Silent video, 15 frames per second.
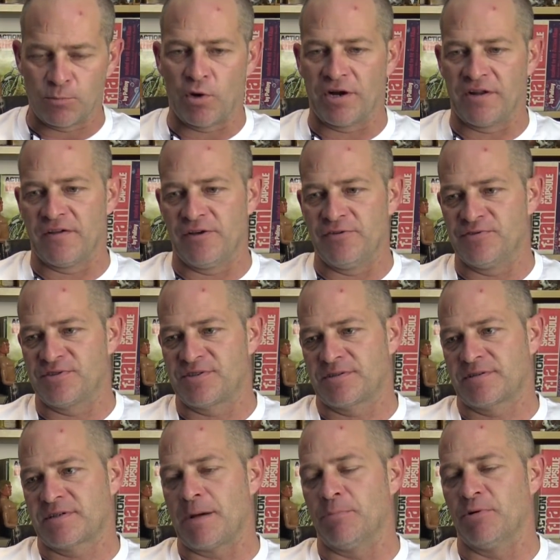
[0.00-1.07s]
one of those
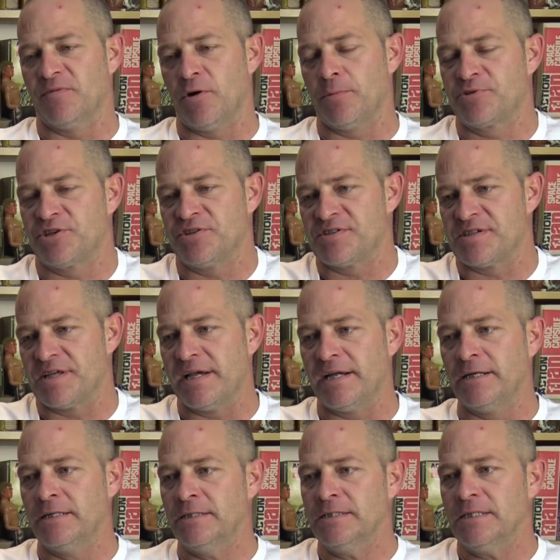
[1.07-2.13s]
couple of options
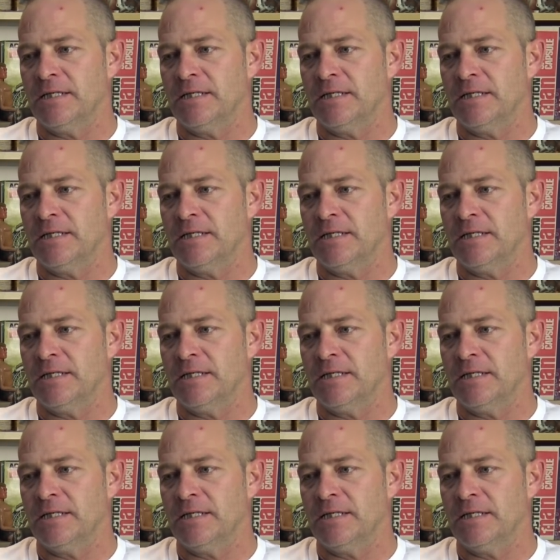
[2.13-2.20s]
there,